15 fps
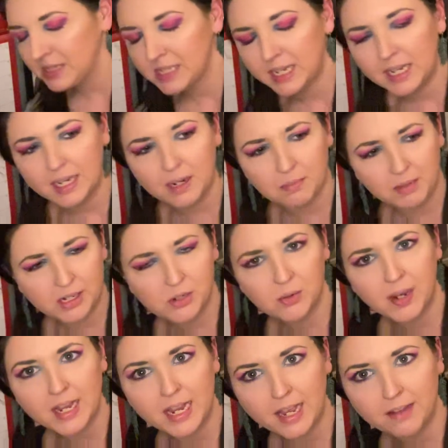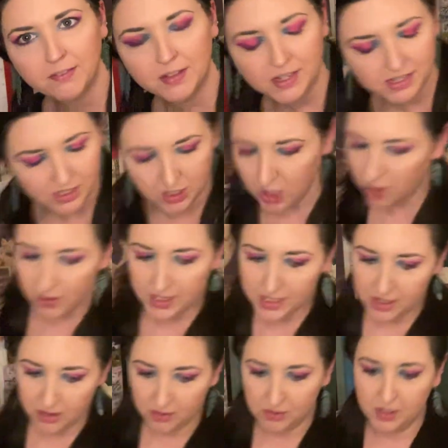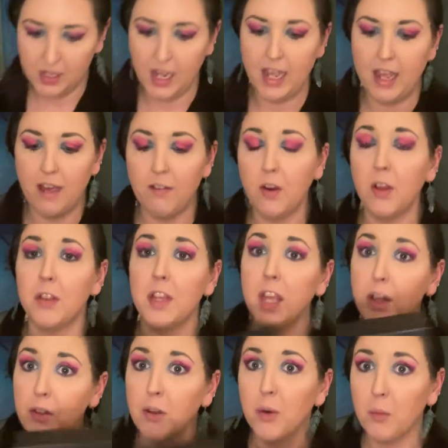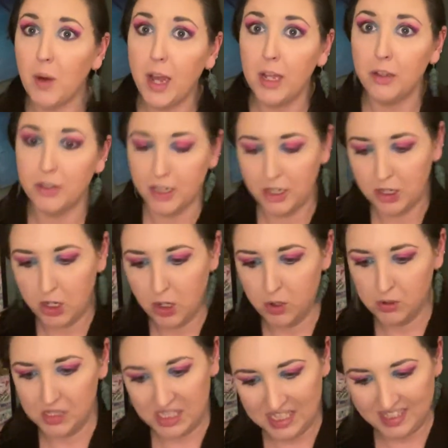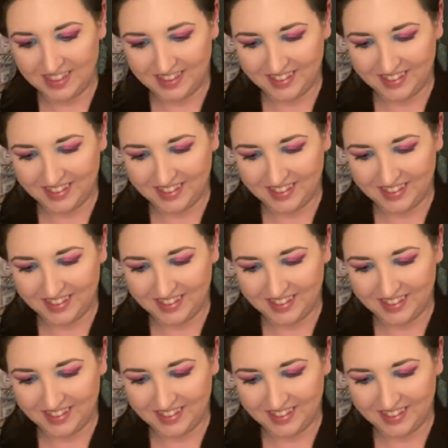thinking, I'm like, do I have this? No, I don't. I have all the other wild unknowns,